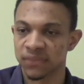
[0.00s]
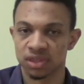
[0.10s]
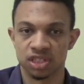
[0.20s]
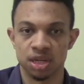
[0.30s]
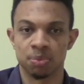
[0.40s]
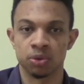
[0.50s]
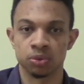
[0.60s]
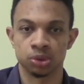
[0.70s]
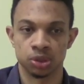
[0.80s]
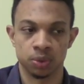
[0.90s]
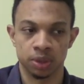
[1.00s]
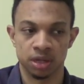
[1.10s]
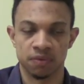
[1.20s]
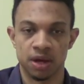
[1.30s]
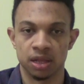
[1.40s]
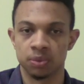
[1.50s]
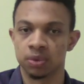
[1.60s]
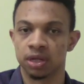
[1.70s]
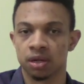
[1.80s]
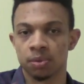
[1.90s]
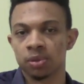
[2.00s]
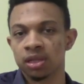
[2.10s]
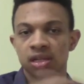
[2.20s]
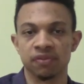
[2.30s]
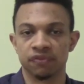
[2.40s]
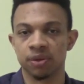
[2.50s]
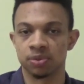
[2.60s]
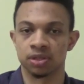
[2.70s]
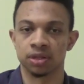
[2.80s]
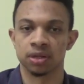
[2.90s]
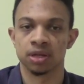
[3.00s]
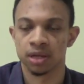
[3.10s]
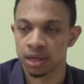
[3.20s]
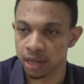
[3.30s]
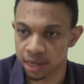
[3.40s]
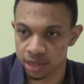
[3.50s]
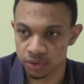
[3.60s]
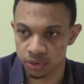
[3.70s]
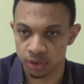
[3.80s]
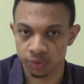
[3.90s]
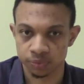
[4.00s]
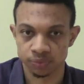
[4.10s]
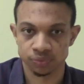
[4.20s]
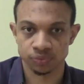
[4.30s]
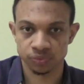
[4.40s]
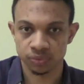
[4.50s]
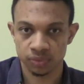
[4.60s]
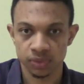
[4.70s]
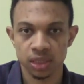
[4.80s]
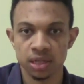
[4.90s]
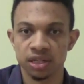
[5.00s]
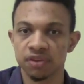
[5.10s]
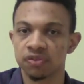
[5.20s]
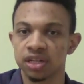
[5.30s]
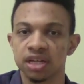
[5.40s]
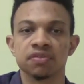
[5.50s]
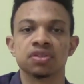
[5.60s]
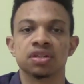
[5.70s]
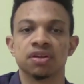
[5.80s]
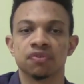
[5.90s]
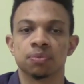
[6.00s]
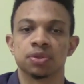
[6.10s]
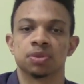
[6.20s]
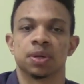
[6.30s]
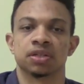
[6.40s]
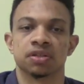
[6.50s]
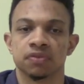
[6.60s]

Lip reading: typical showing of Hollywood and completely flips it, and, you know, definitely gives a different perspective, and